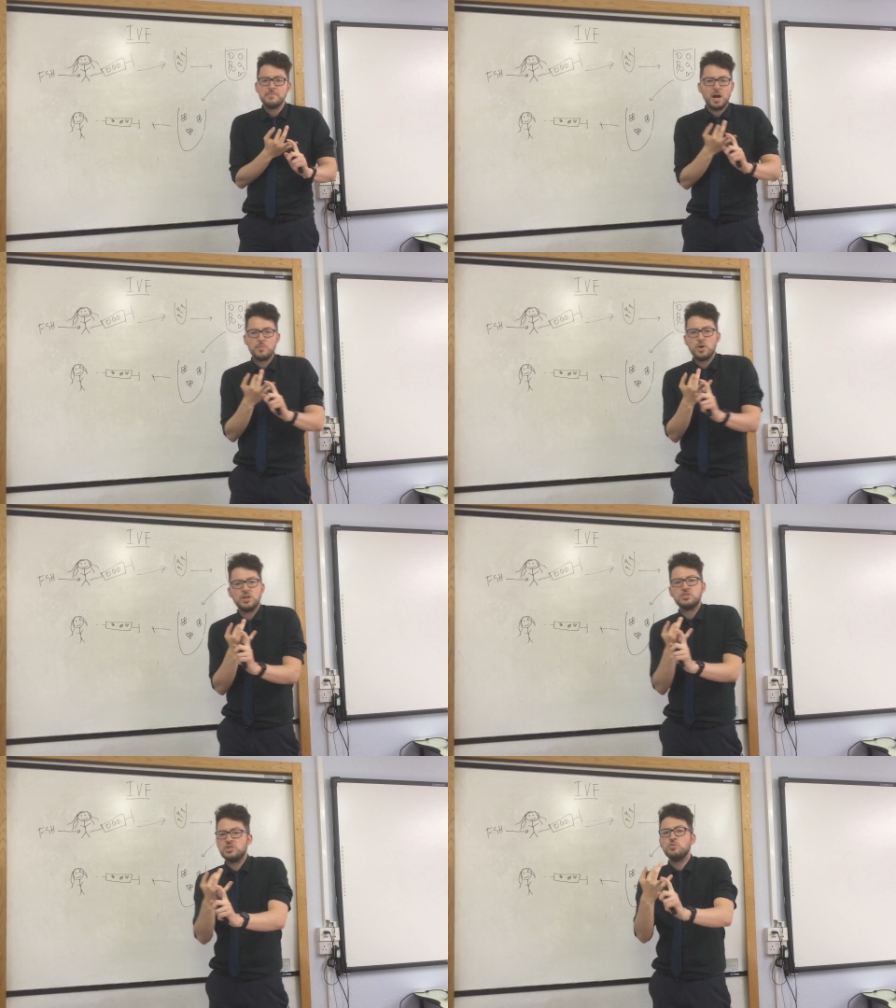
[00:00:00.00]
it might
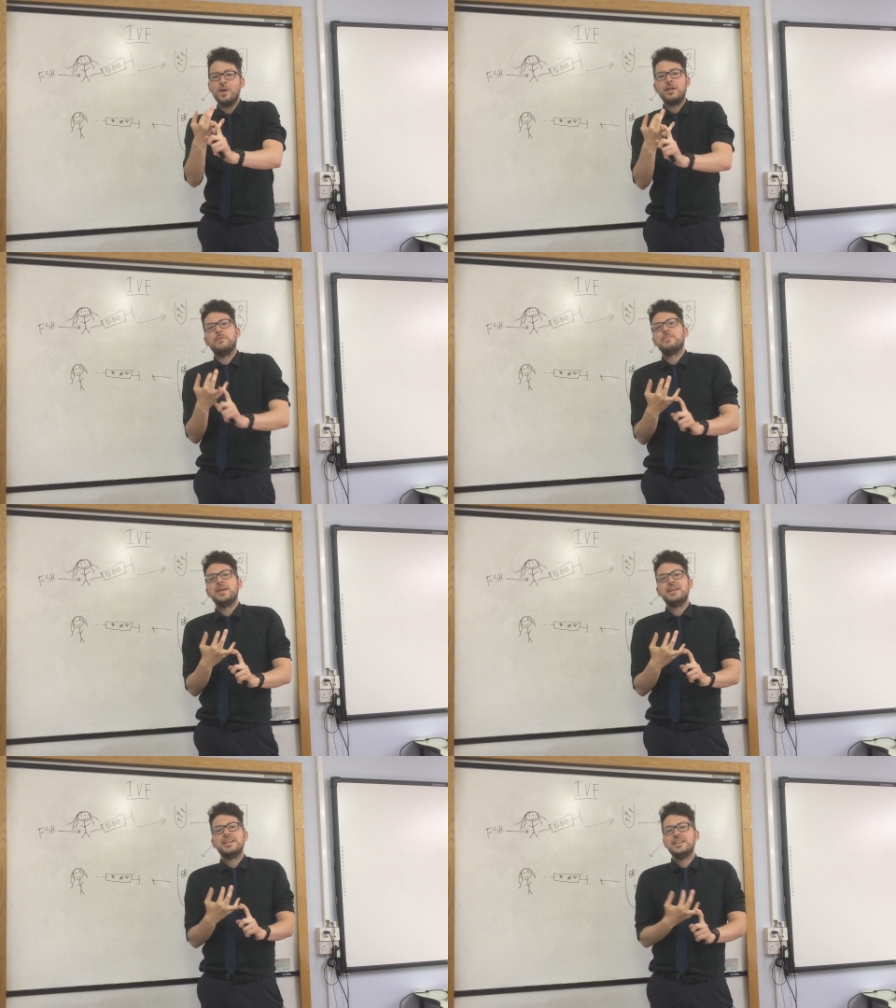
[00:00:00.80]
work too well
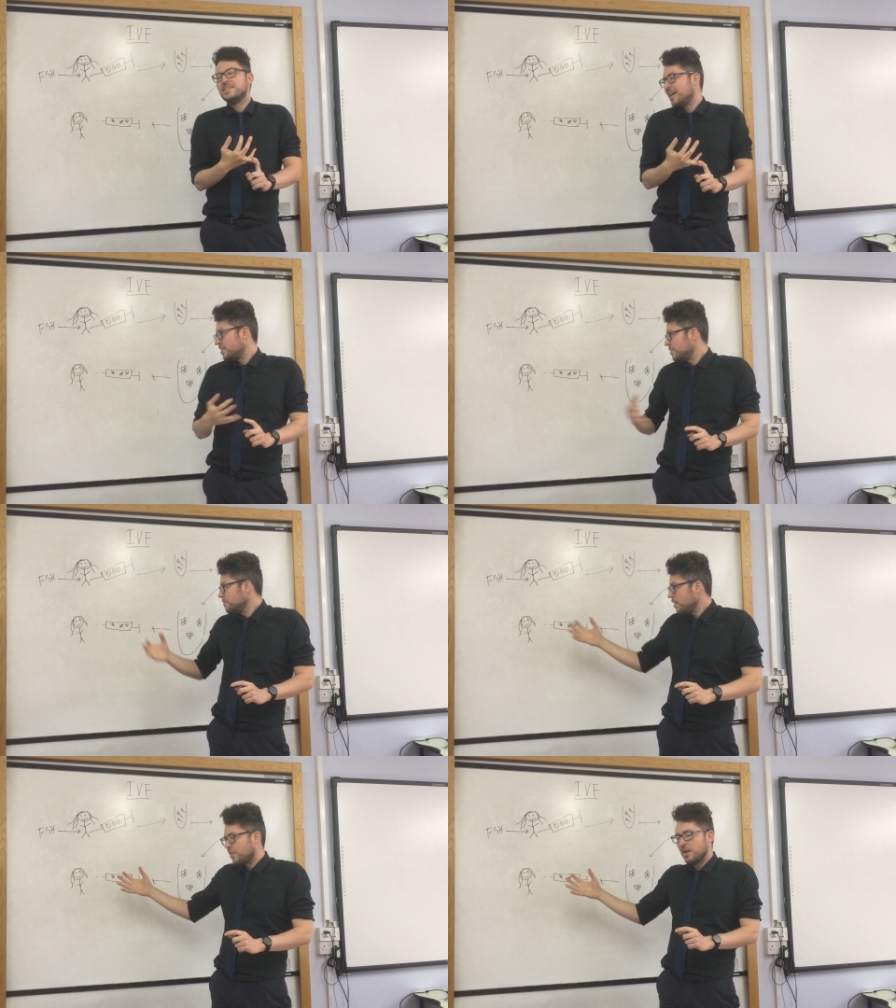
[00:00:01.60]
in that the
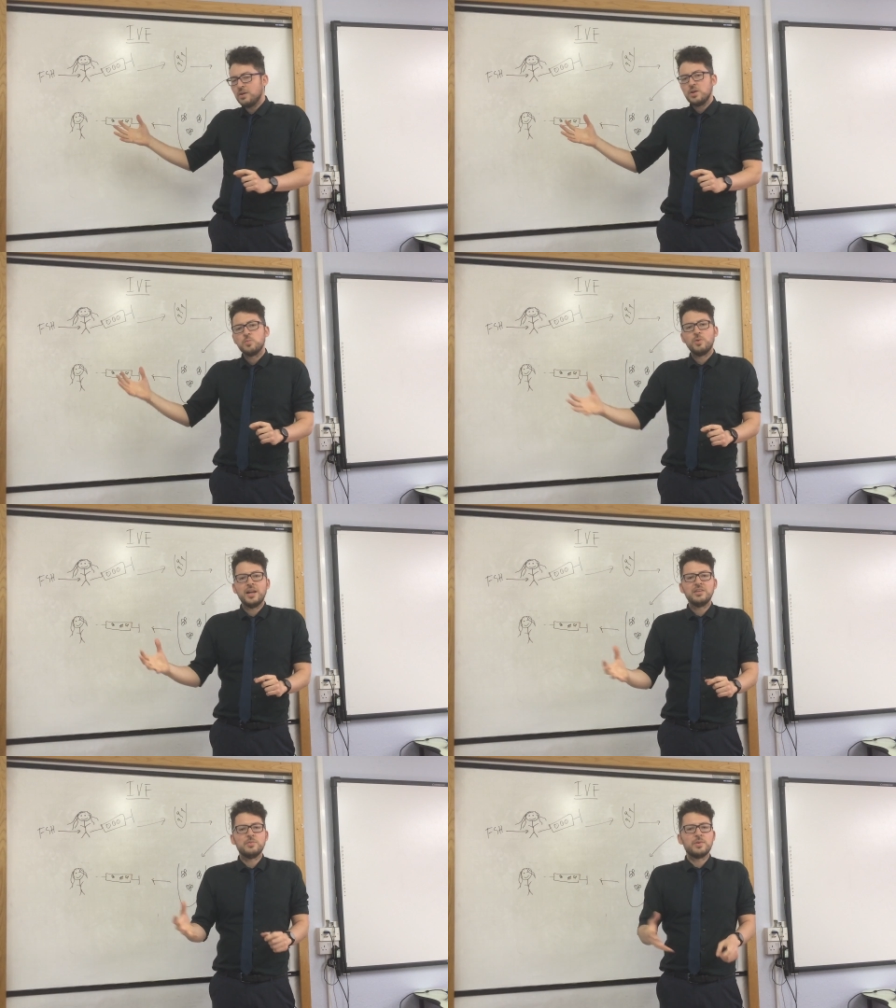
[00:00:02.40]
mother
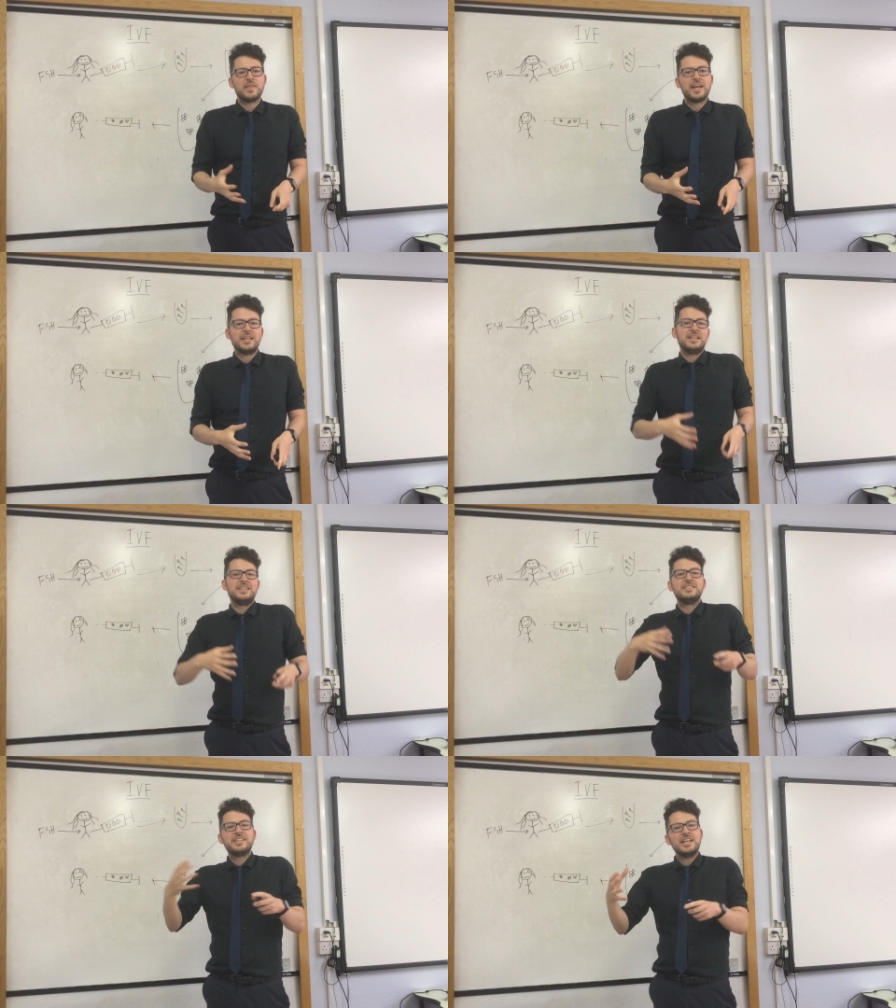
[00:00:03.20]
will end up with a
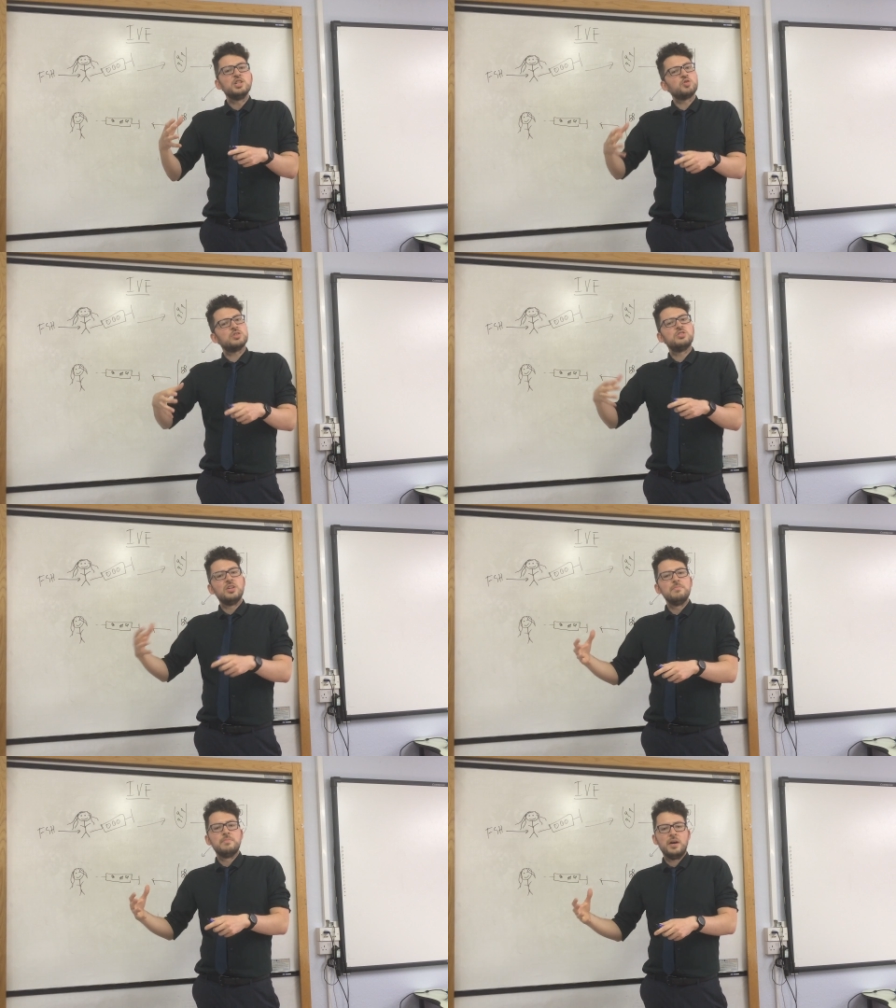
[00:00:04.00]
dangerous
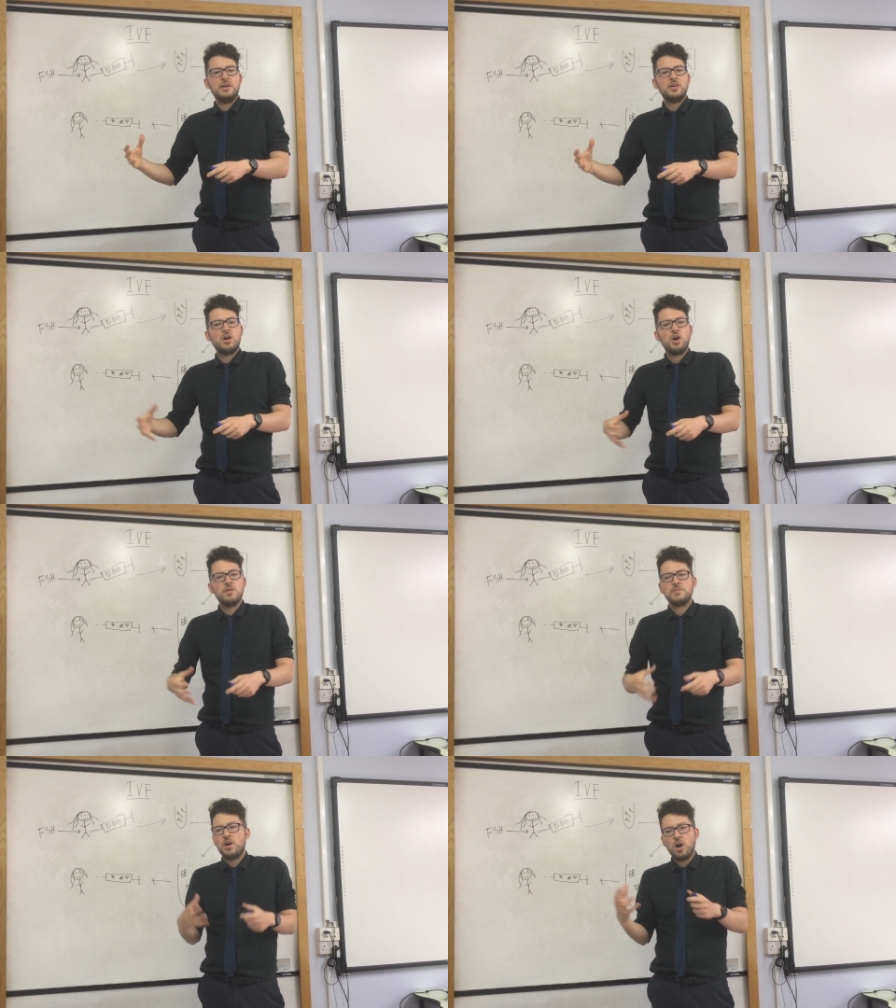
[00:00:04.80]
number
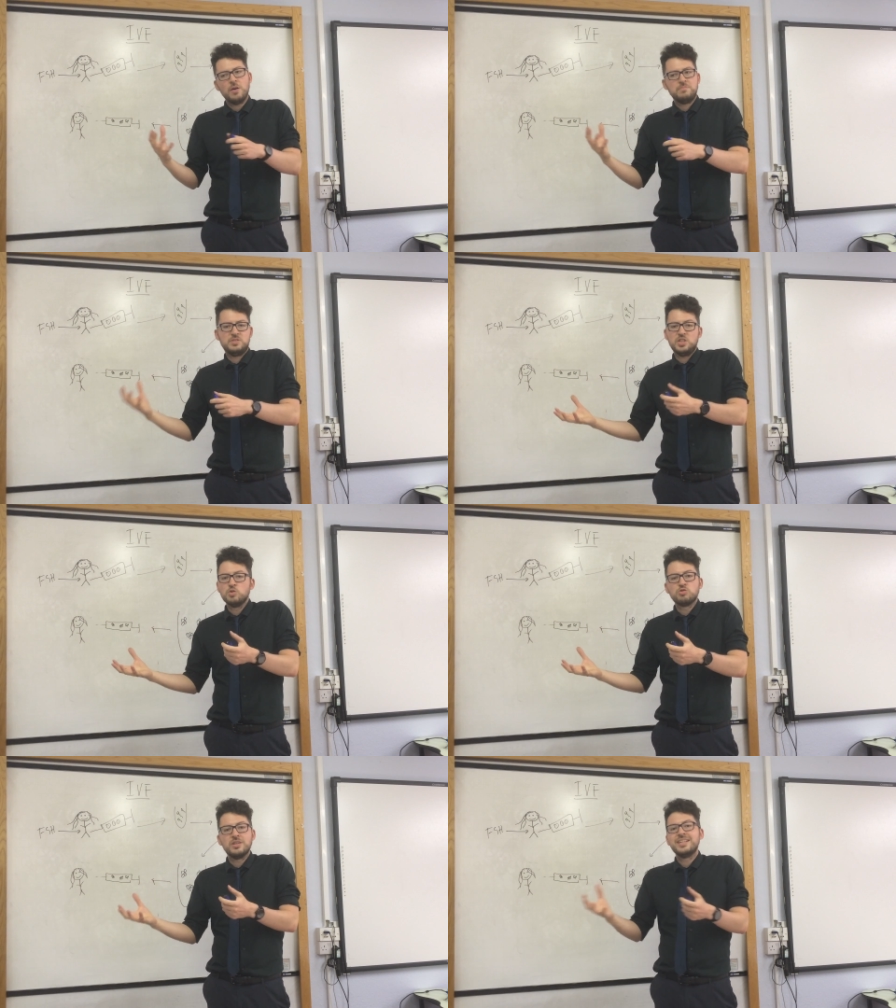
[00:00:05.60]
of
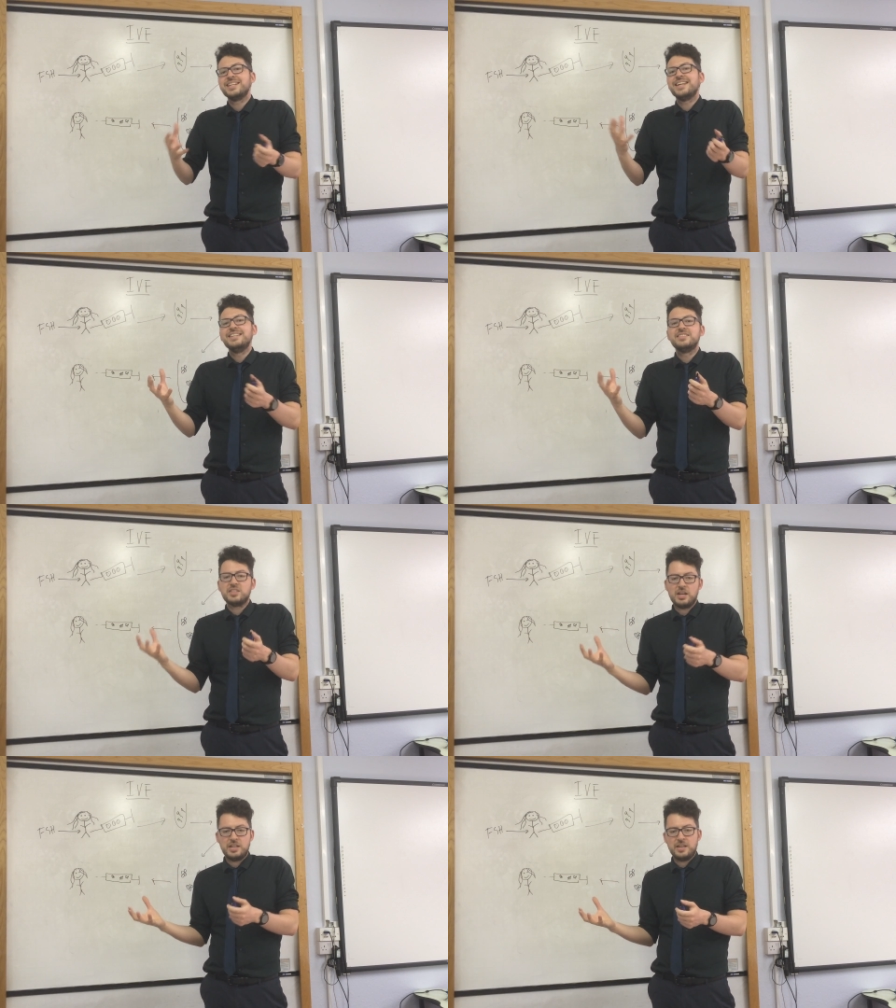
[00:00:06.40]
children
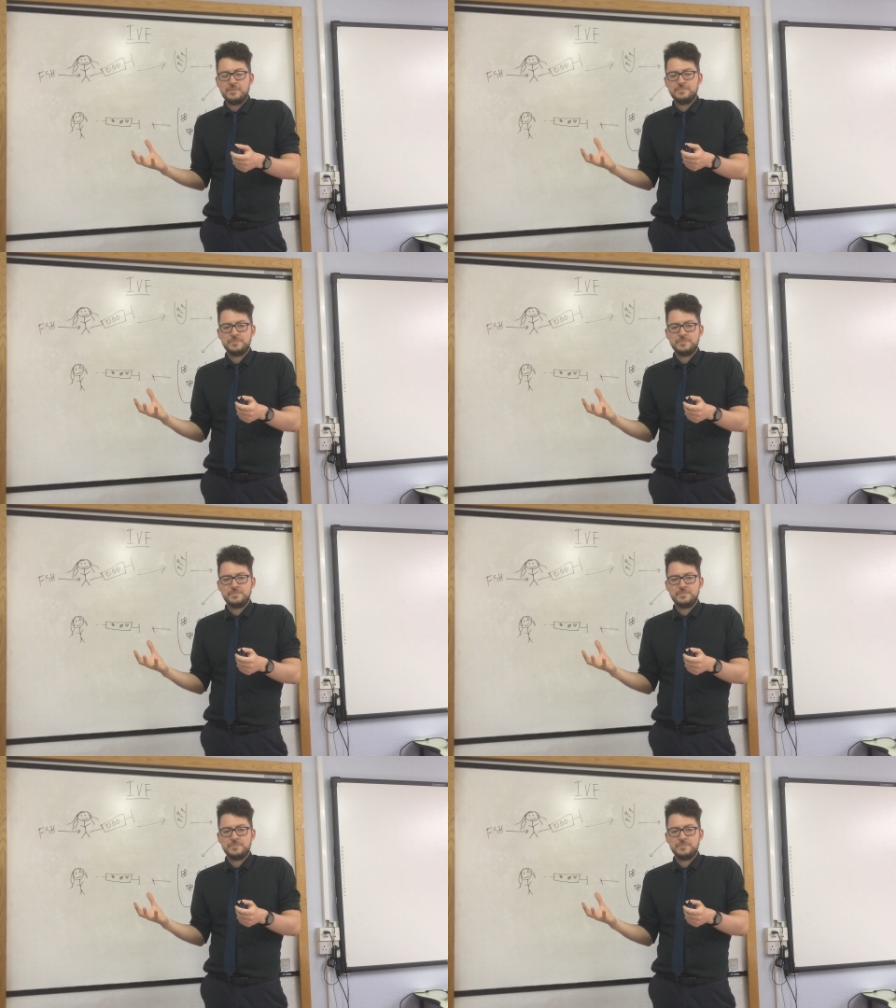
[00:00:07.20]
inside her.